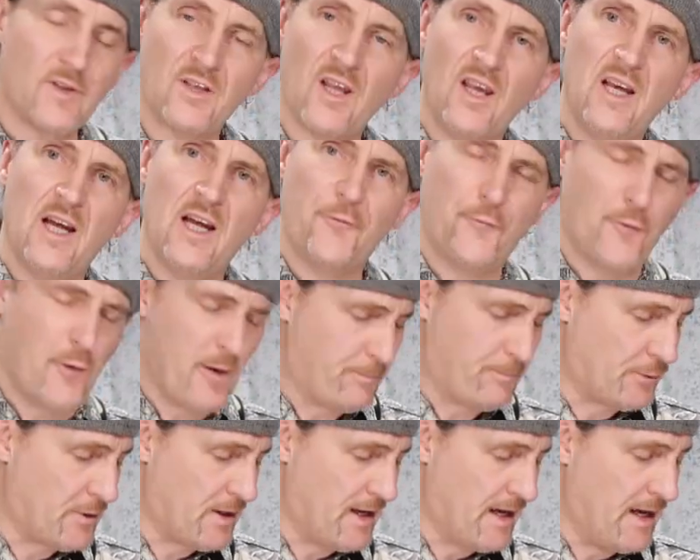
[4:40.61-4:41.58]
If we
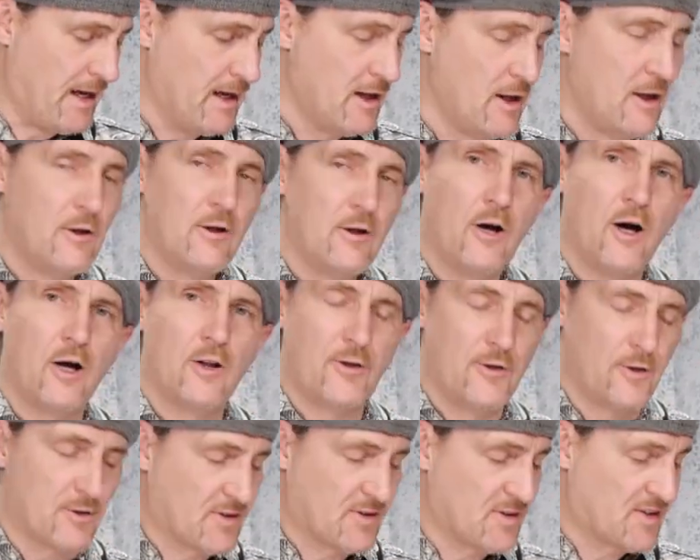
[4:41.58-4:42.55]
play all the
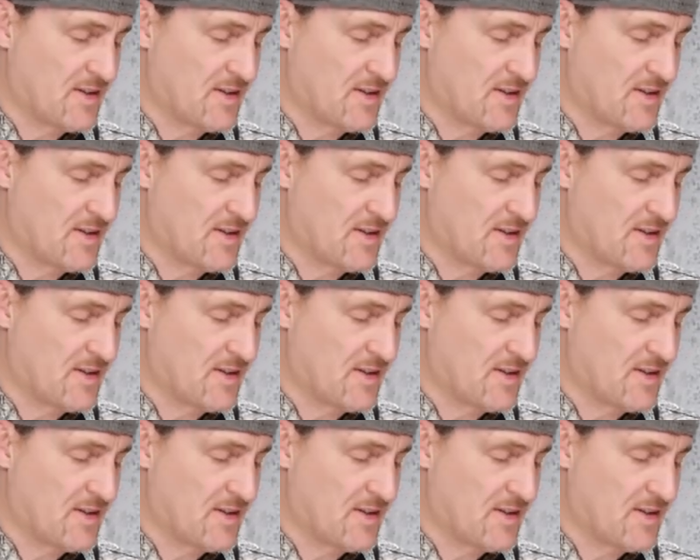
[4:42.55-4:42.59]
notes in